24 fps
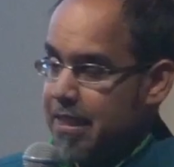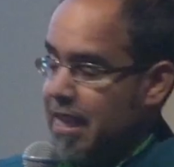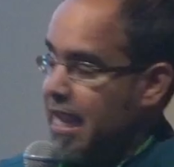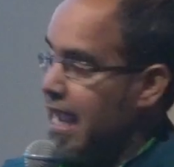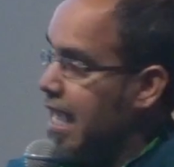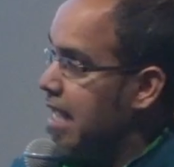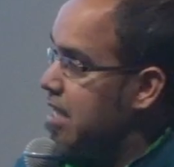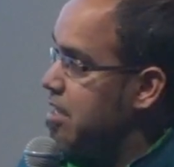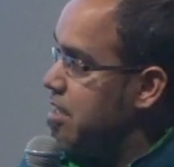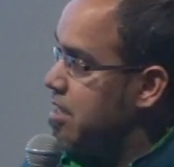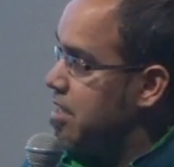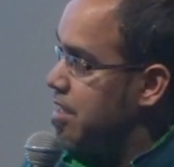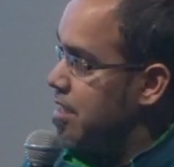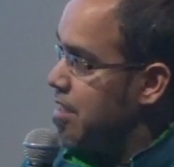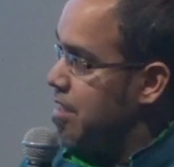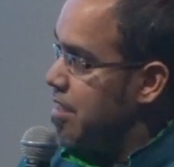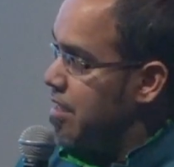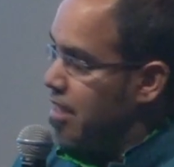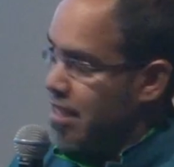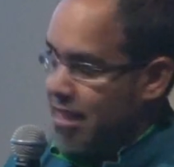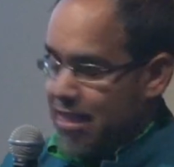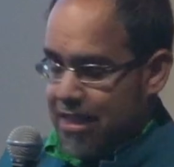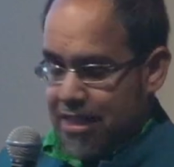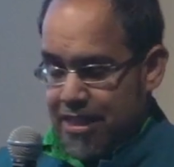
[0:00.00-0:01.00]
And
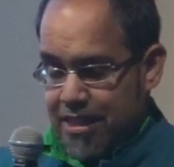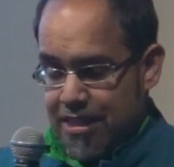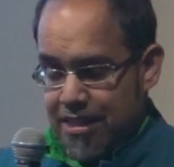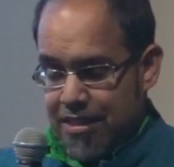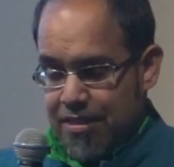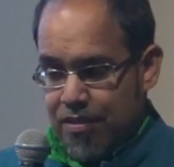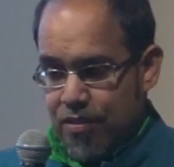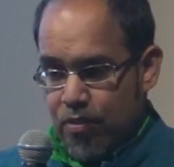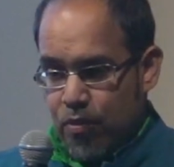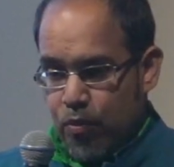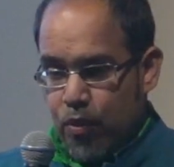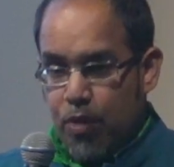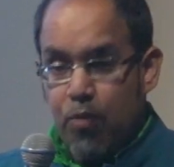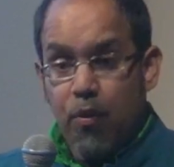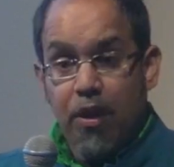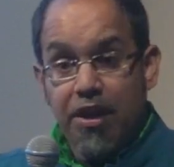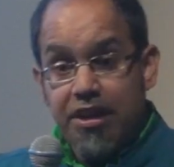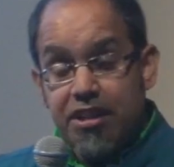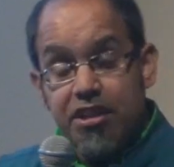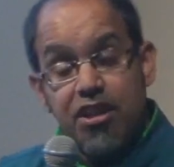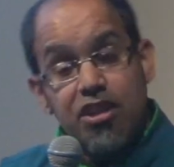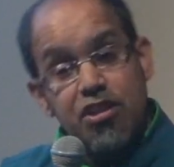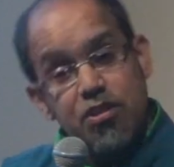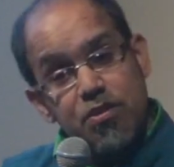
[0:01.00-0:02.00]
we
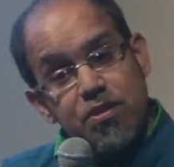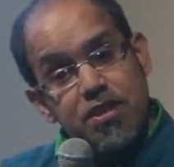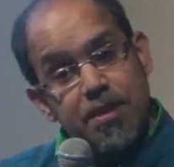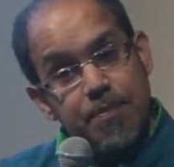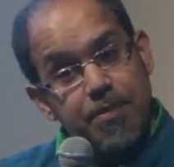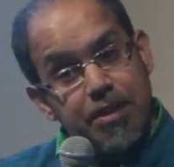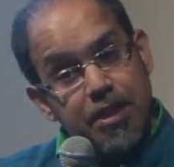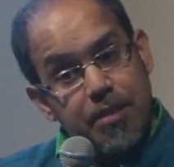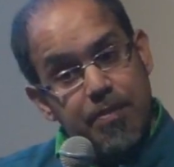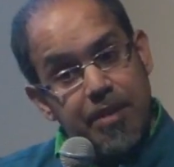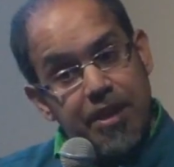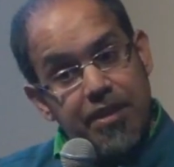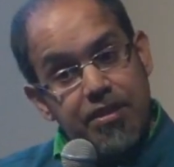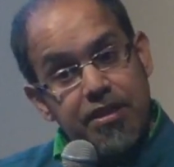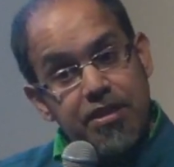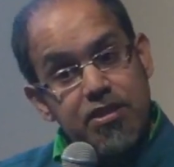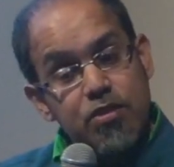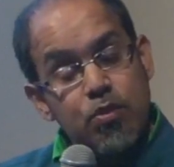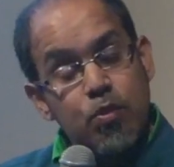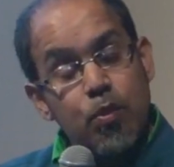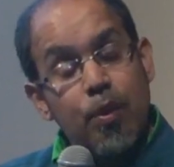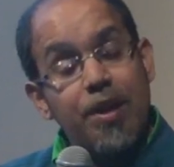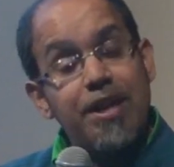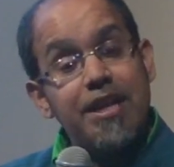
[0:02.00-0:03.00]
wanted to do something about
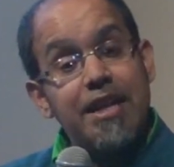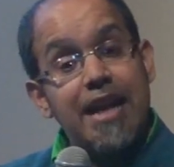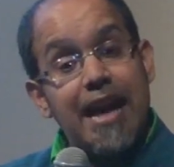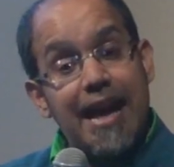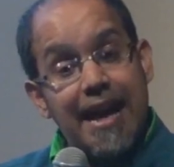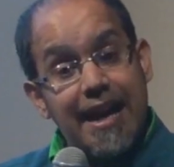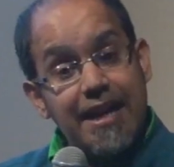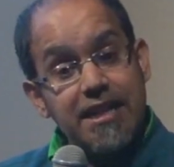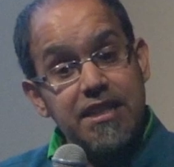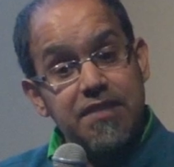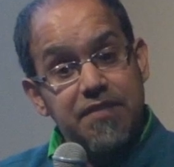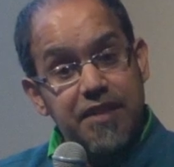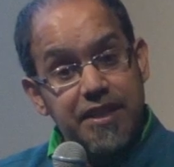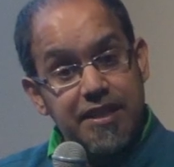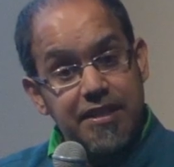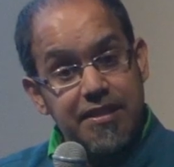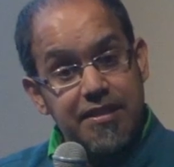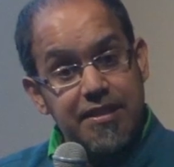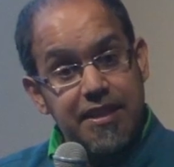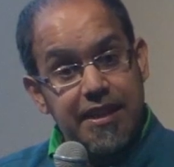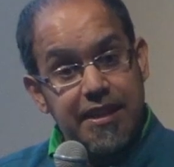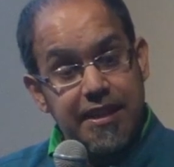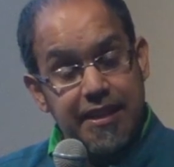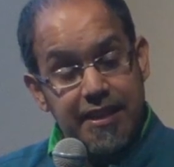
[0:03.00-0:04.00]
this. We wanted to activate
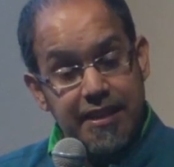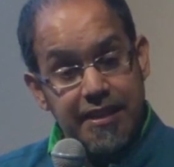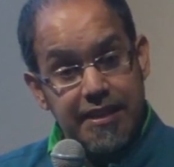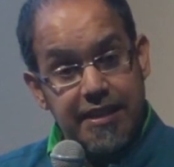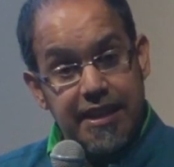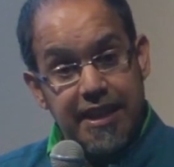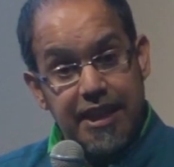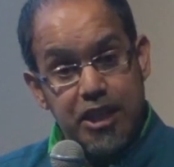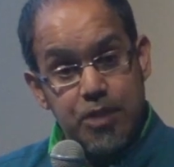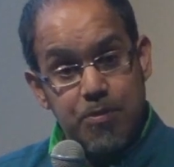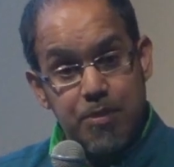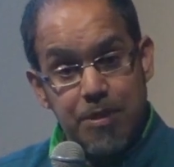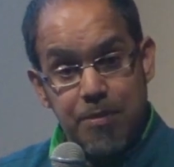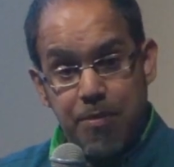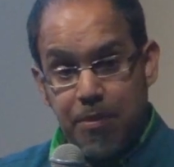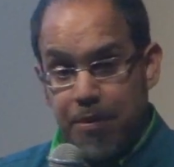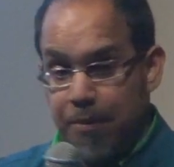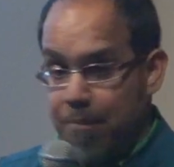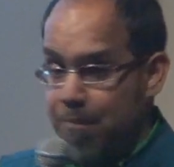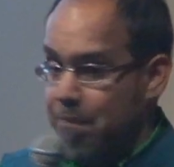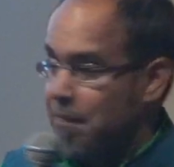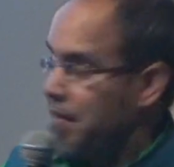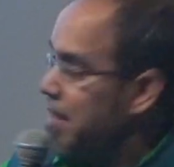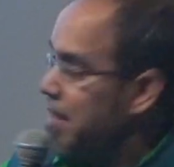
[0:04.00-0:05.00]
this data and engage people.